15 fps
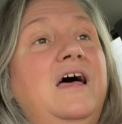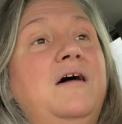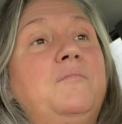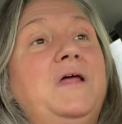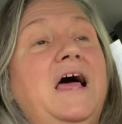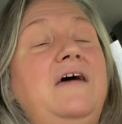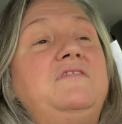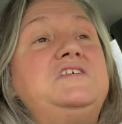
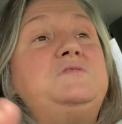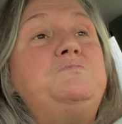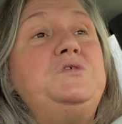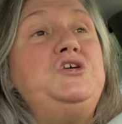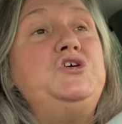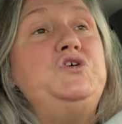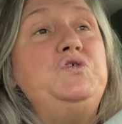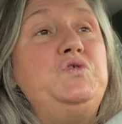But I had this
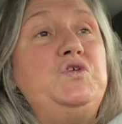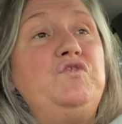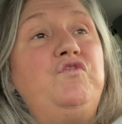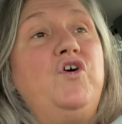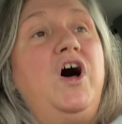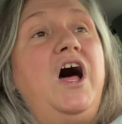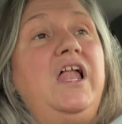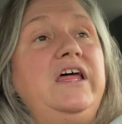
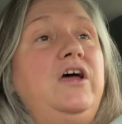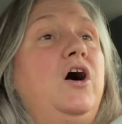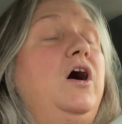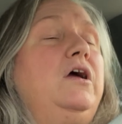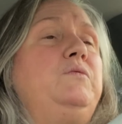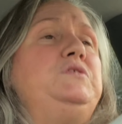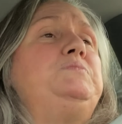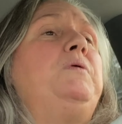beautiful
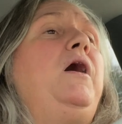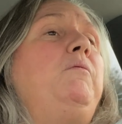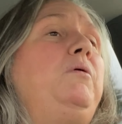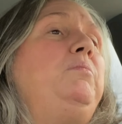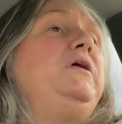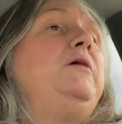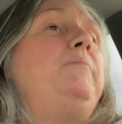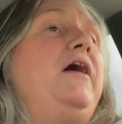hollyhock. It was
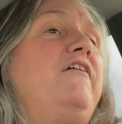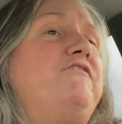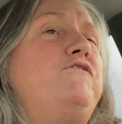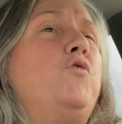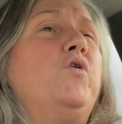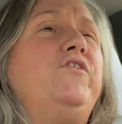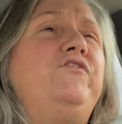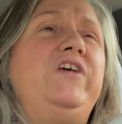probably about
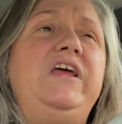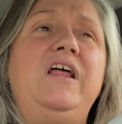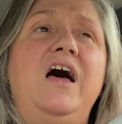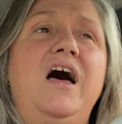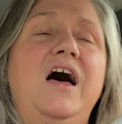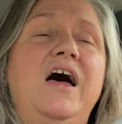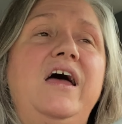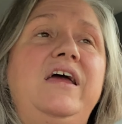four feet
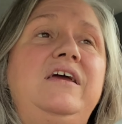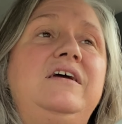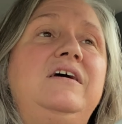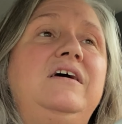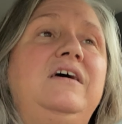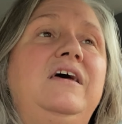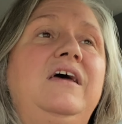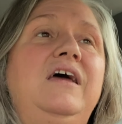high.
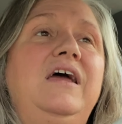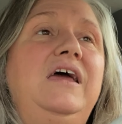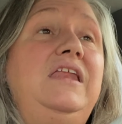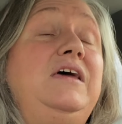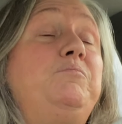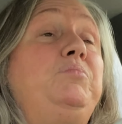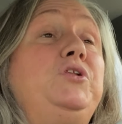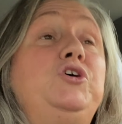It
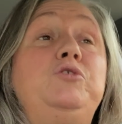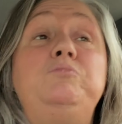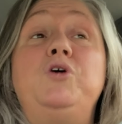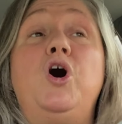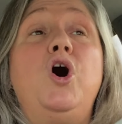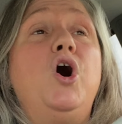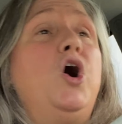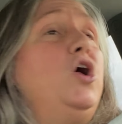had bloomed
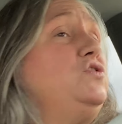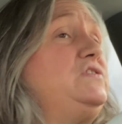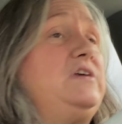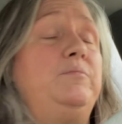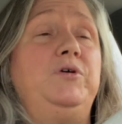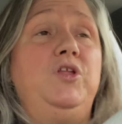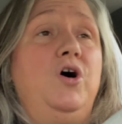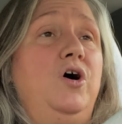all
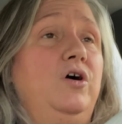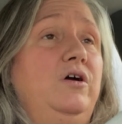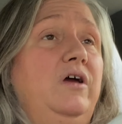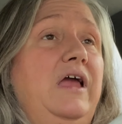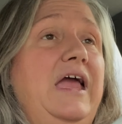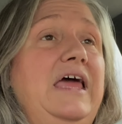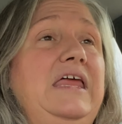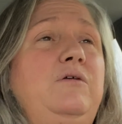summer
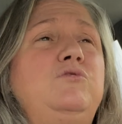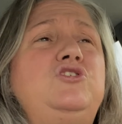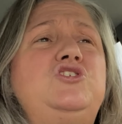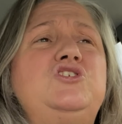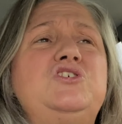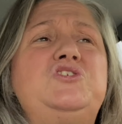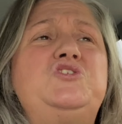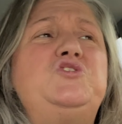long. And it was
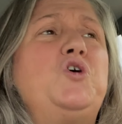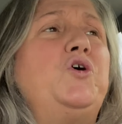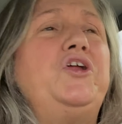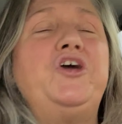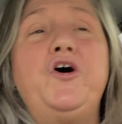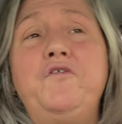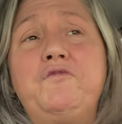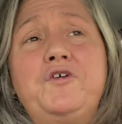just
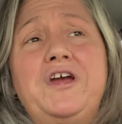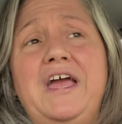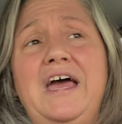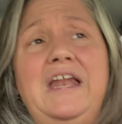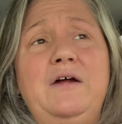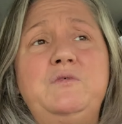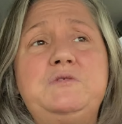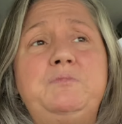starting over
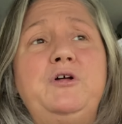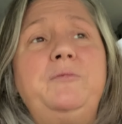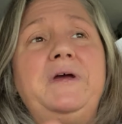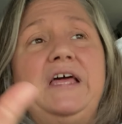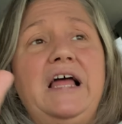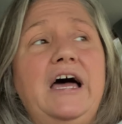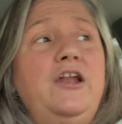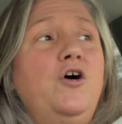again. It was
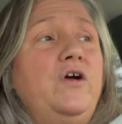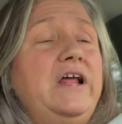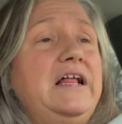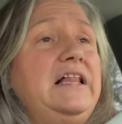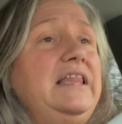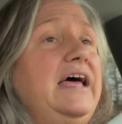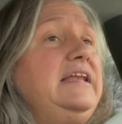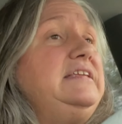blooming. And I'd already
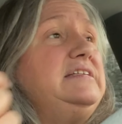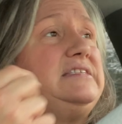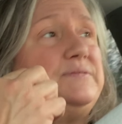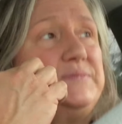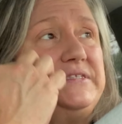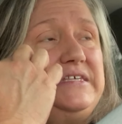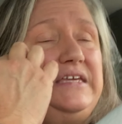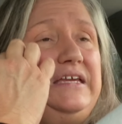collected
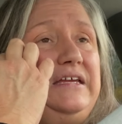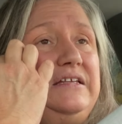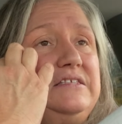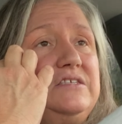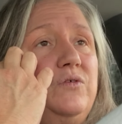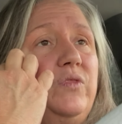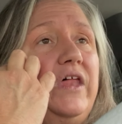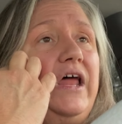some seeds
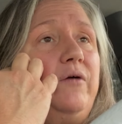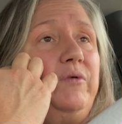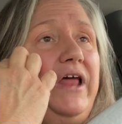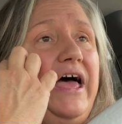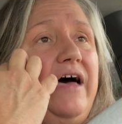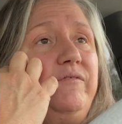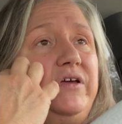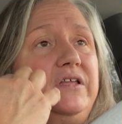so that I would
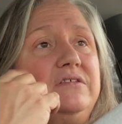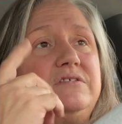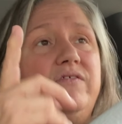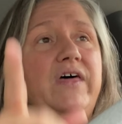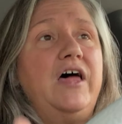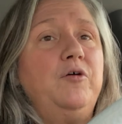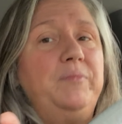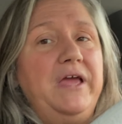have it. So
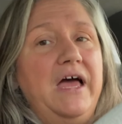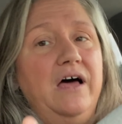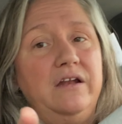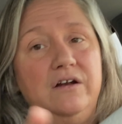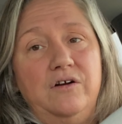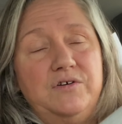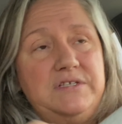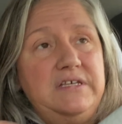that'll be out
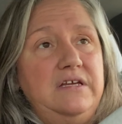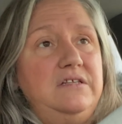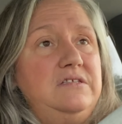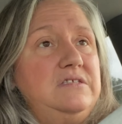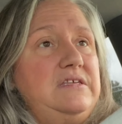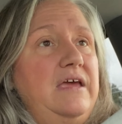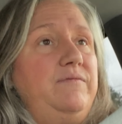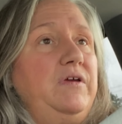in our seed
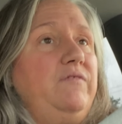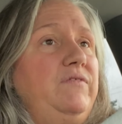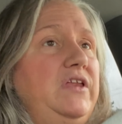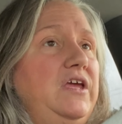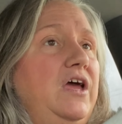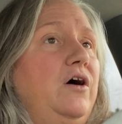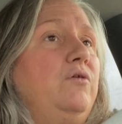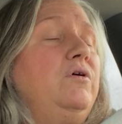saving
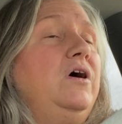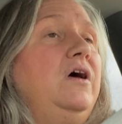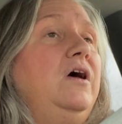video.